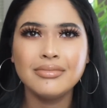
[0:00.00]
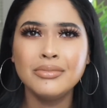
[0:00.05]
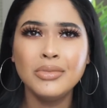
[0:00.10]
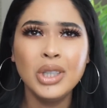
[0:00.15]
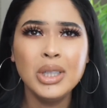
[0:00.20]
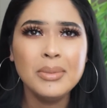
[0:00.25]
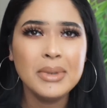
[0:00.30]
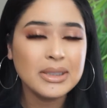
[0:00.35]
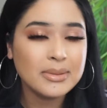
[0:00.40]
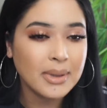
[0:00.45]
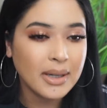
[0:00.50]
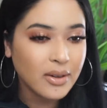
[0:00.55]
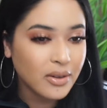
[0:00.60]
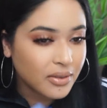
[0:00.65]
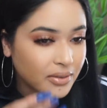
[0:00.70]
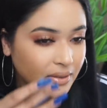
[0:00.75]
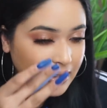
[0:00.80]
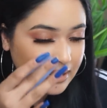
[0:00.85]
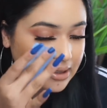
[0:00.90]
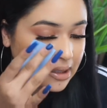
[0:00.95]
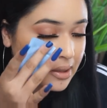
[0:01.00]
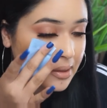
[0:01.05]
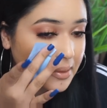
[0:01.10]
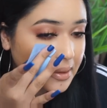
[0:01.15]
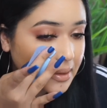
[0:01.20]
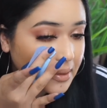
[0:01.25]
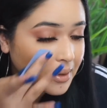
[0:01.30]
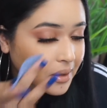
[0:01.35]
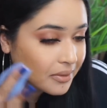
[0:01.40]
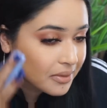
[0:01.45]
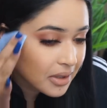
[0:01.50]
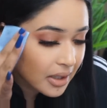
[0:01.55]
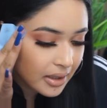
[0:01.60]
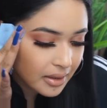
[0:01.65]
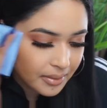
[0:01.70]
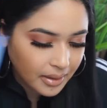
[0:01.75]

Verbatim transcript: pretty much my whole face. I don't even know what I'm talking